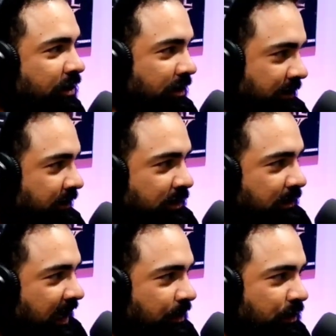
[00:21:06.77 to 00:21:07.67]
So
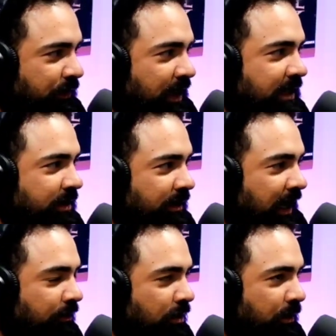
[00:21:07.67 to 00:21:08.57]
my close friends. So
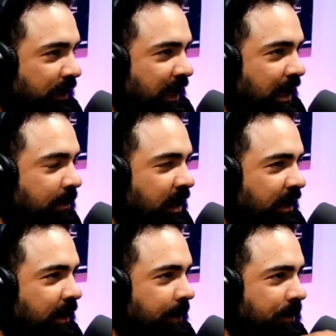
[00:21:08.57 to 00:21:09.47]
I grew up with them,
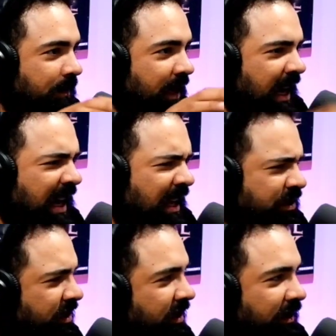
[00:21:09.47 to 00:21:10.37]

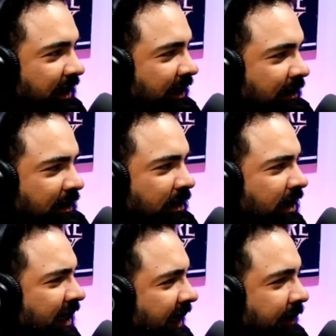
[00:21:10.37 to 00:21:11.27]
and just in like
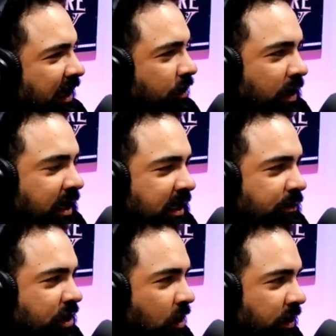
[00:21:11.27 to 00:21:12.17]
my 20s,
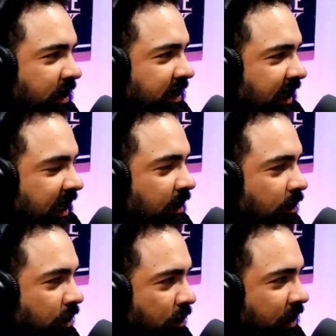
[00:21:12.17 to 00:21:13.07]
it was going to the city
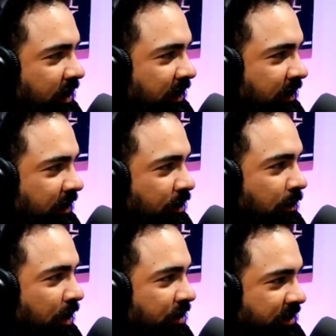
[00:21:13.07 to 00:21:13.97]
or going to the
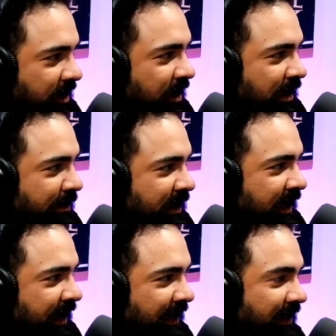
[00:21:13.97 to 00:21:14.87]
little bars or clubs,
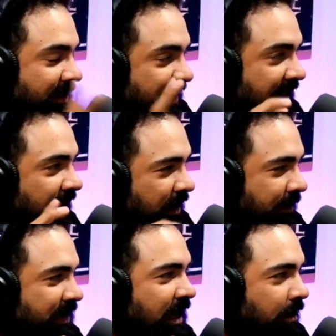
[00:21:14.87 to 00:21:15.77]
the city
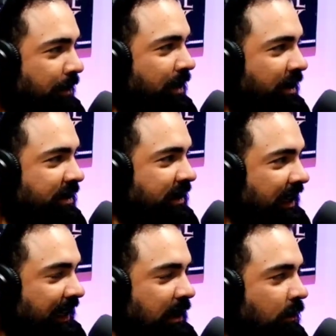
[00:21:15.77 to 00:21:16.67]
club style bars,
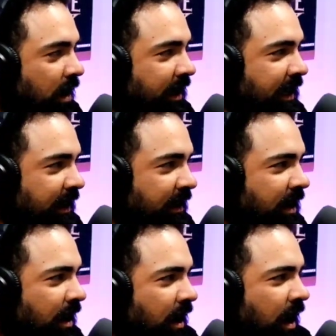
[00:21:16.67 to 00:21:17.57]
like in Waukegan.